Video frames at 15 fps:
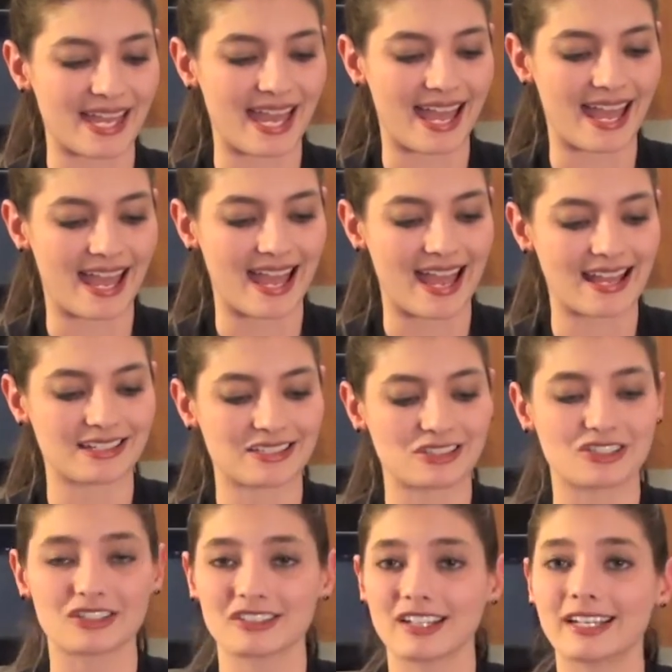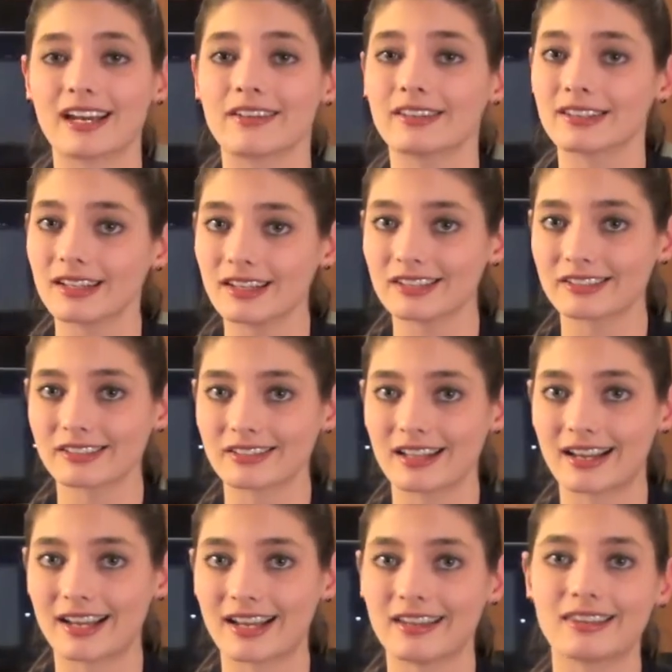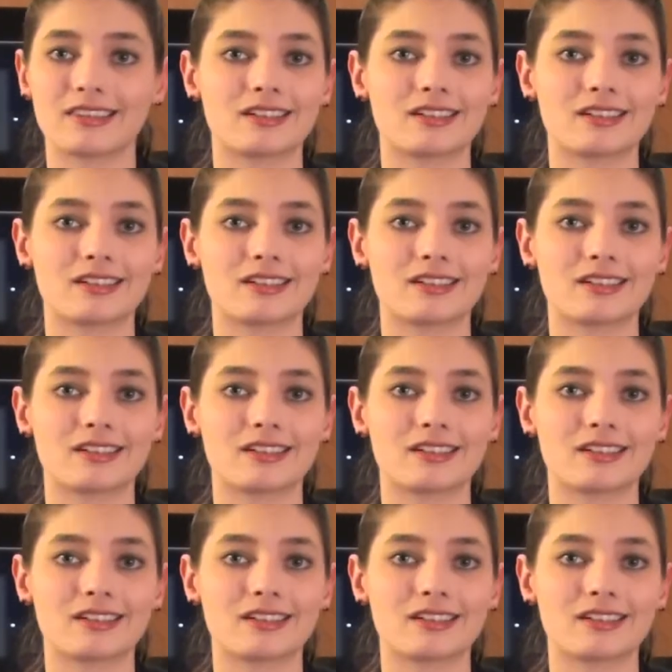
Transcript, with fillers: And just like how the cake is a lie,